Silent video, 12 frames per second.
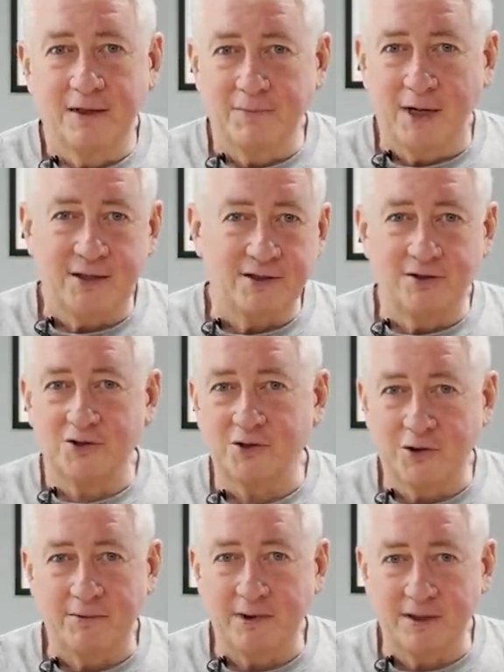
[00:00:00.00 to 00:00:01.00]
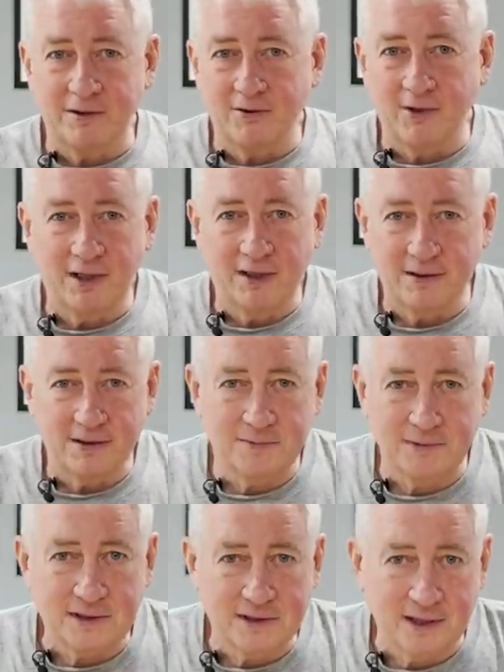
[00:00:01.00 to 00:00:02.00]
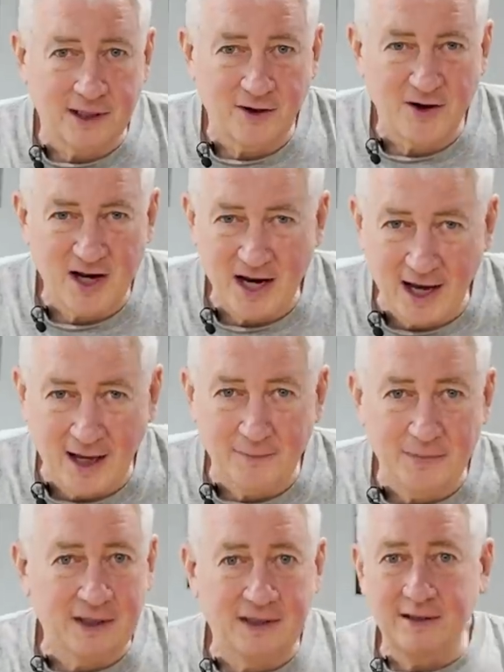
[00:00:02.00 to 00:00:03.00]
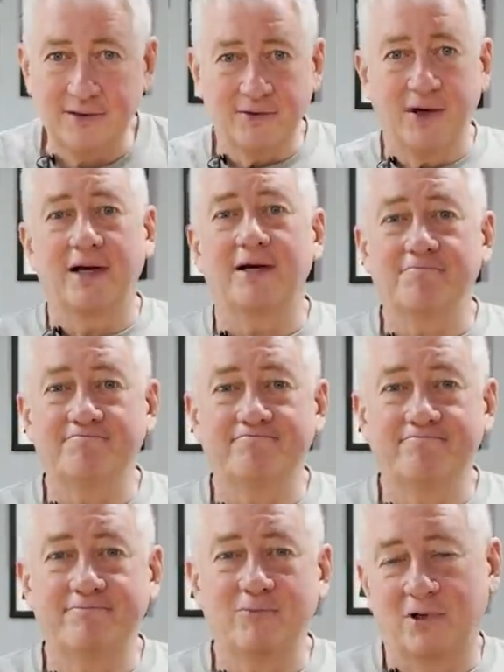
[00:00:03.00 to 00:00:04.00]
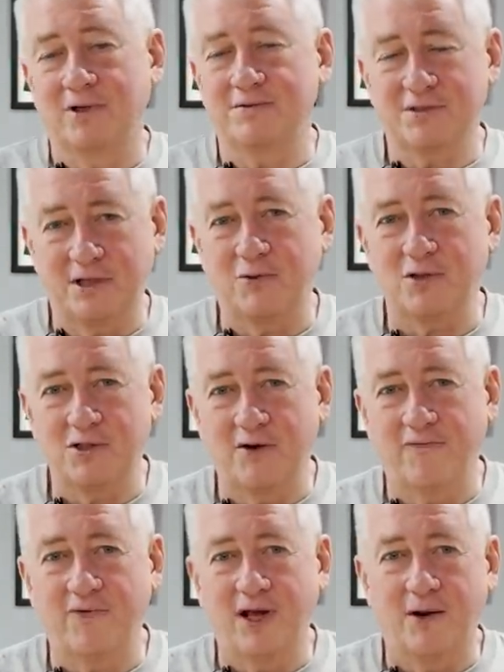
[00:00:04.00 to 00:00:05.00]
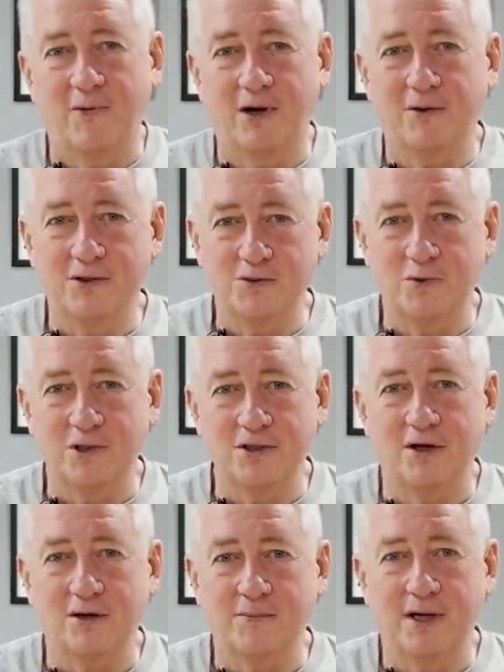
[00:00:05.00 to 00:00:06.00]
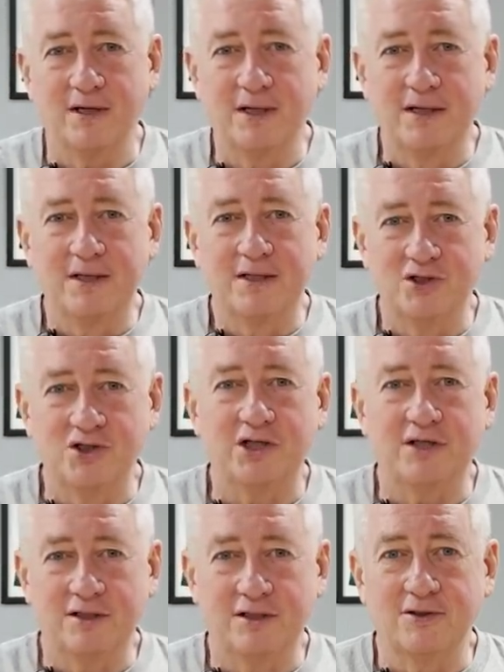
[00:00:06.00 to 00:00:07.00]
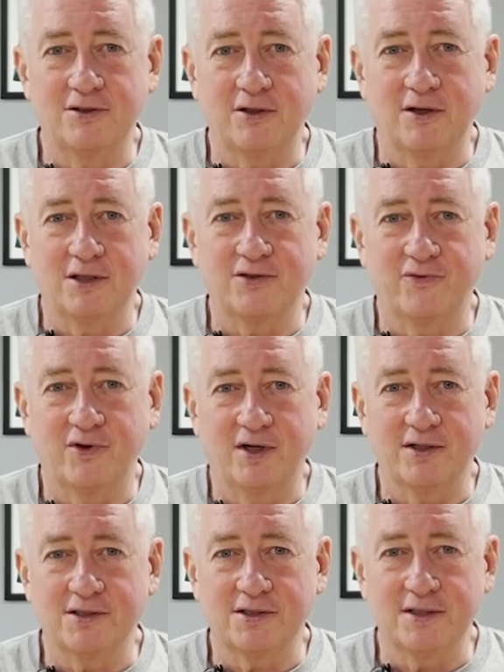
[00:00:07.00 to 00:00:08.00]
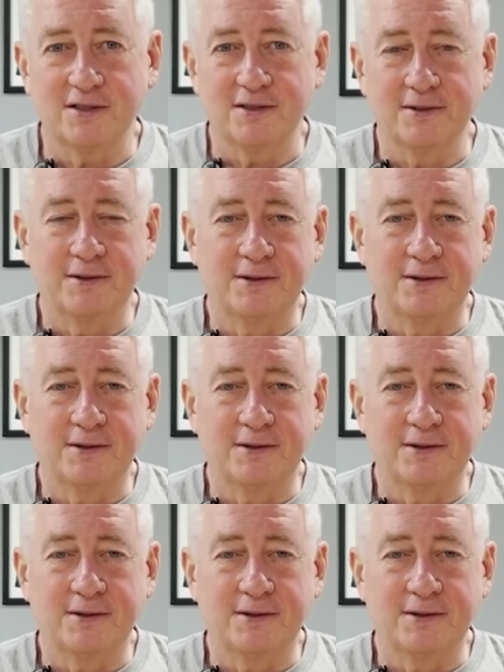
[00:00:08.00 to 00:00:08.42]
Imagine you're screaming at the ground at the speed of sound. Not a big deal, right? Well, stick with us on Flywire as we talk about G-induced loss of consciousness.